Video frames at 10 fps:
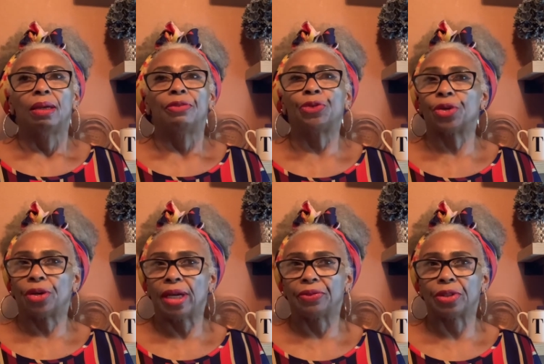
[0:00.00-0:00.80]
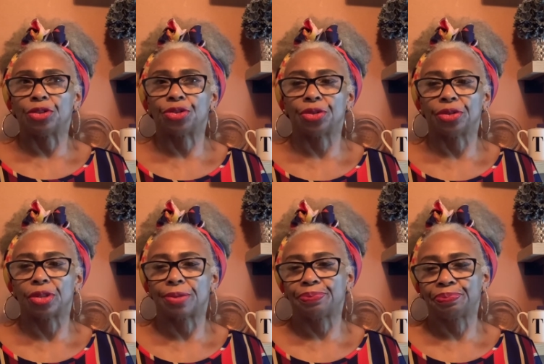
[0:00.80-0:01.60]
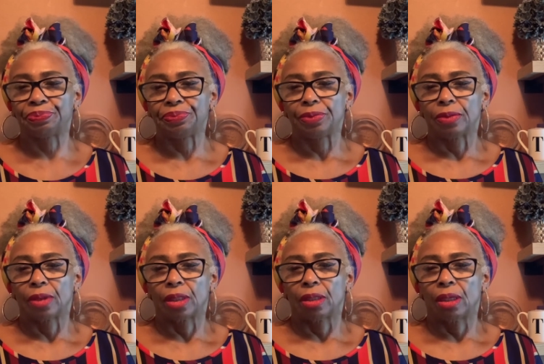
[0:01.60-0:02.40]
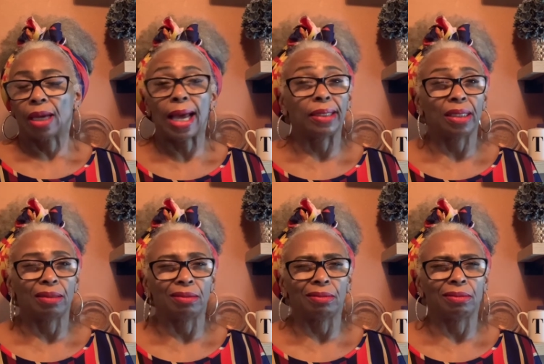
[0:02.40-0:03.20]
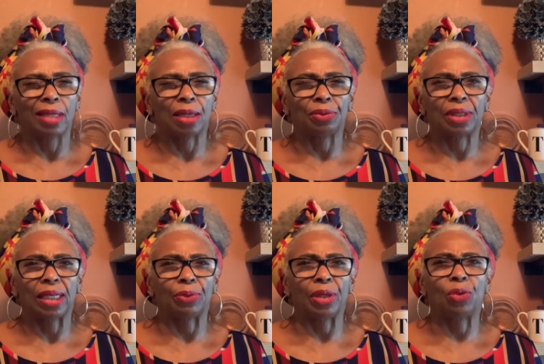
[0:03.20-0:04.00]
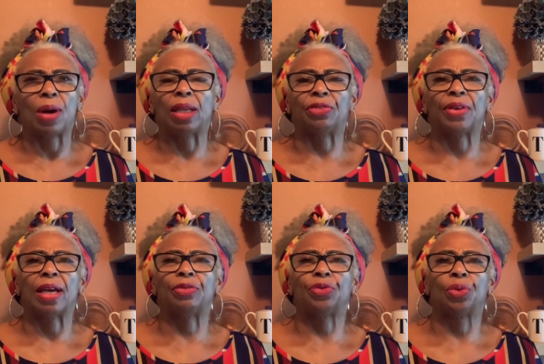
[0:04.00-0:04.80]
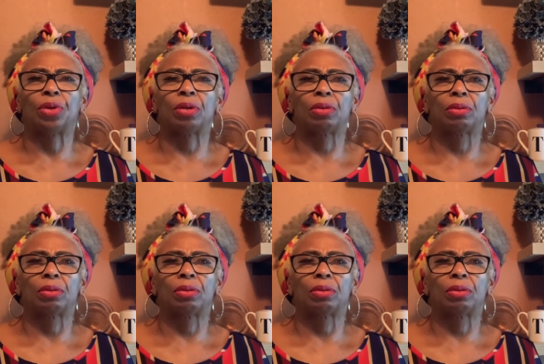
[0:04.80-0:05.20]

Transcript: for your health insurance. I didn't, I don't think we qualify for